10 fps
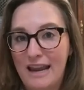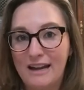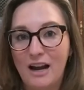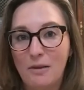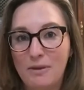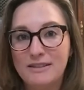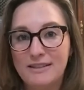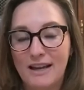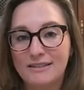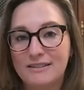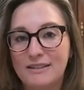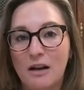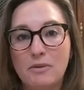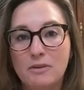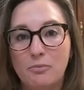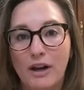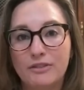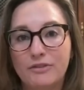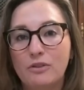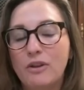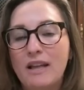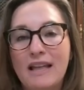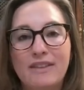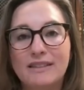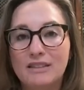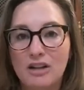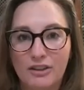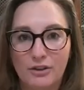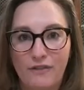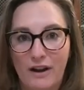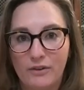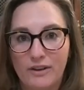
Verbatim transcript: and come into Texas, come into Brownsville, this is not their final